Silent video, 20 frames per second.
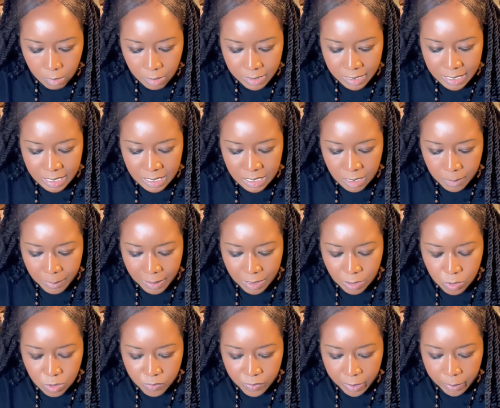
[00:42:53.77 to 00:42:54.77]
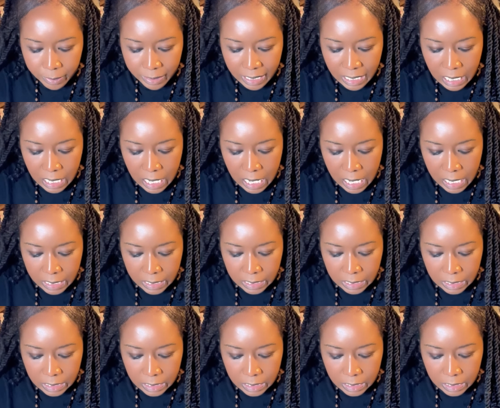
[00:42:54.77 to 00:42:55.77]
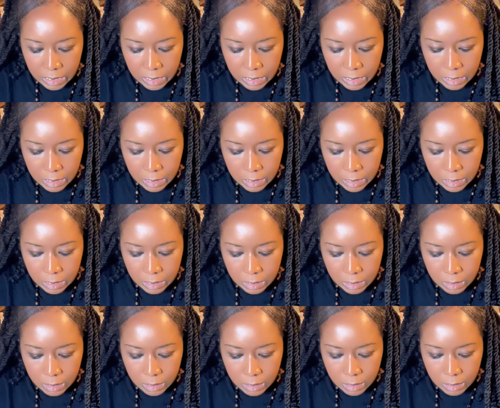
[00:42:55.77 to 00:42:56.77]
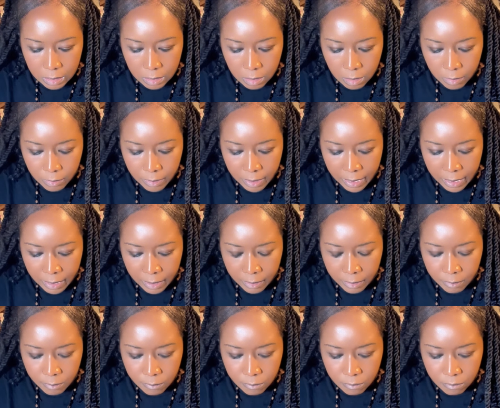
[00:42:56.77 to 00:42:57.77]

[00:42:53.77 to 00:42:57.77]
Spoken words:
This is somebody who's very cunning. Okay.